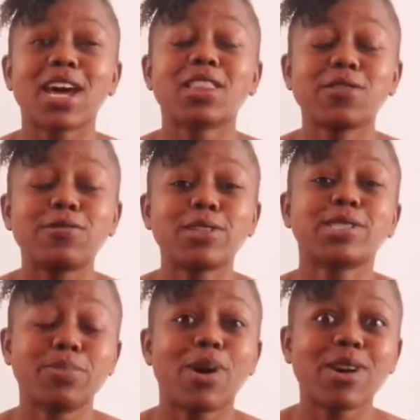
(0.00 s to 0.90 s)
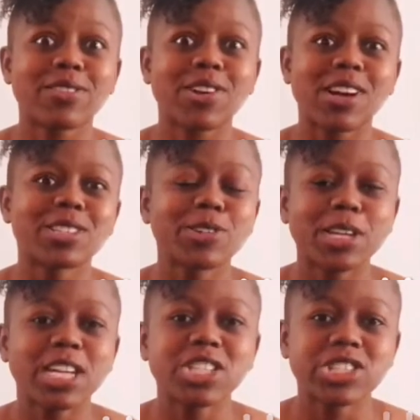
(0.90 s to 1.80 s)
the firstborn of God's
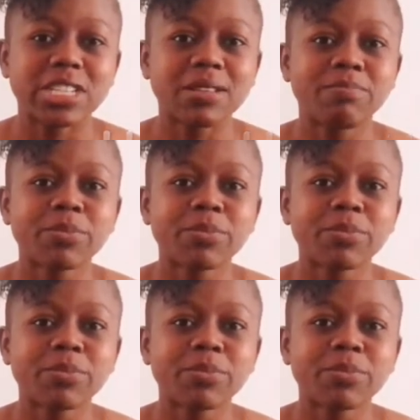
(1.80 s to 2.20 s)
creation.